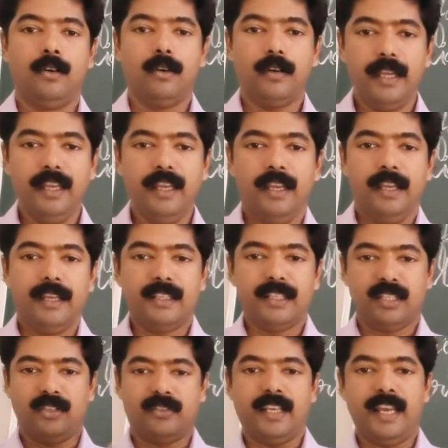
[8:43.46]
Okay, in the
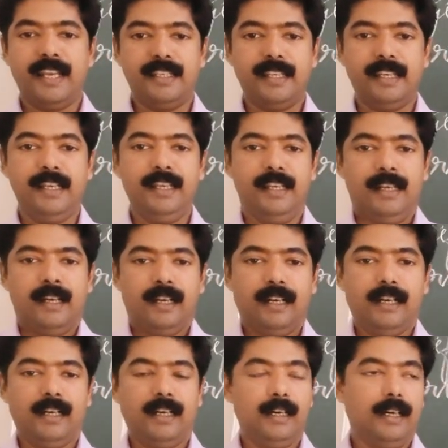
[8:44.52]
society,
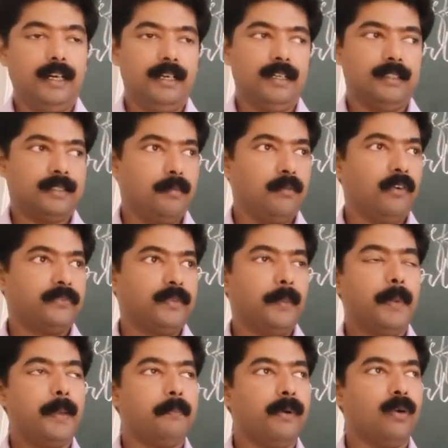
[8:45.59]
some of the
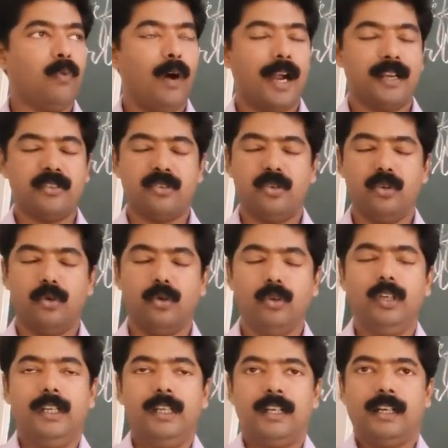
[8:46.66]
people wants
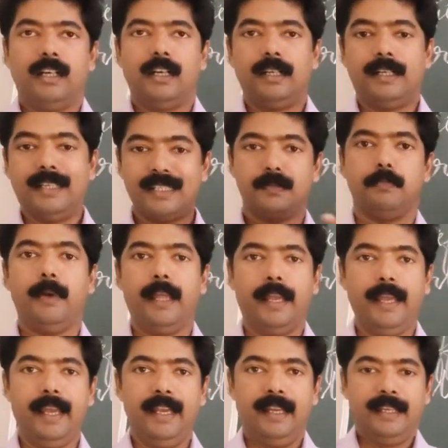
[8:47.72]
to
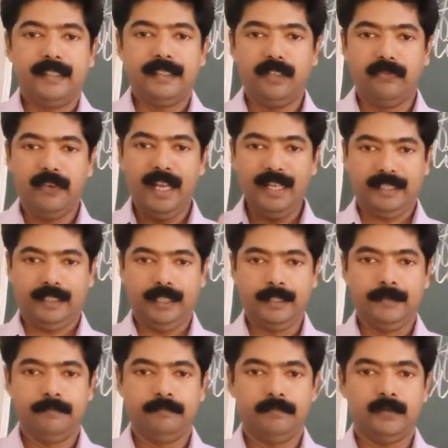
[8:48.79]
display the wealth
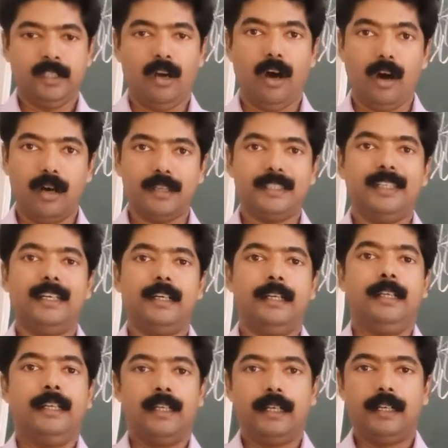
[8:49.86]
or
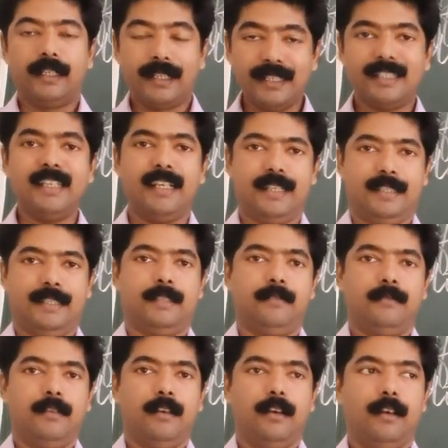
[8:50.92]
the
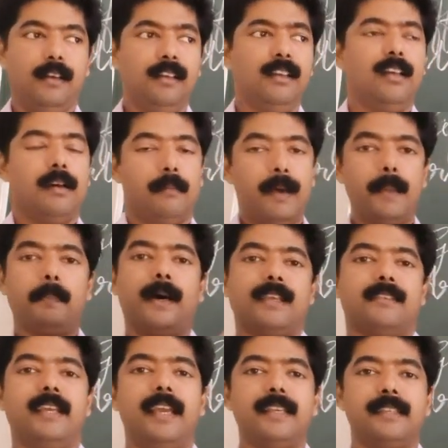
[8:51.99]
richness by
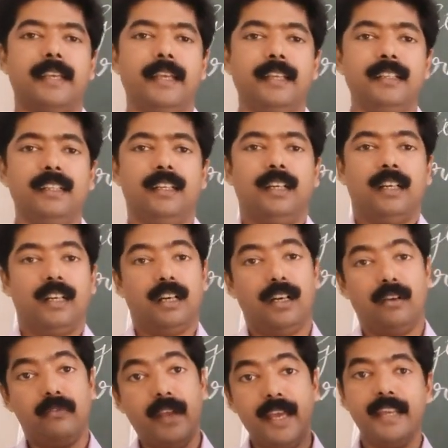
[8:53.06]
purchasing
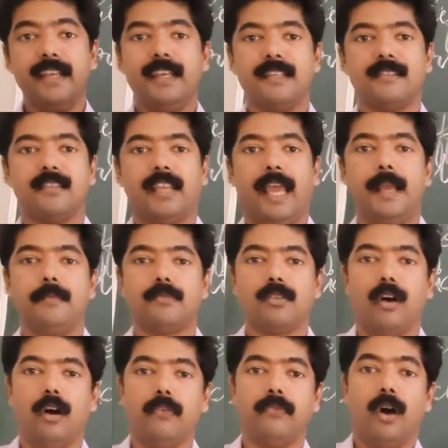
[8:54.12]
various types
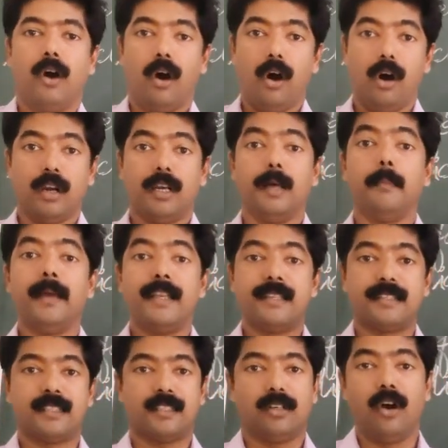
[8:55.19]
of
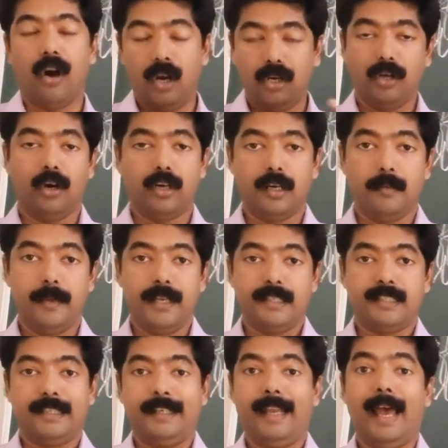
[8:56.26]
ornaments, gold
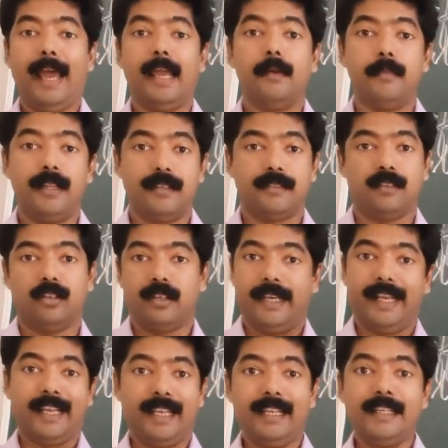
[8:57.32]
ornaments, diamonds,
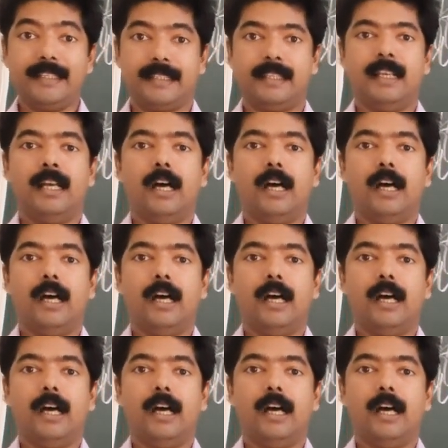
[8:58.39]
necklace,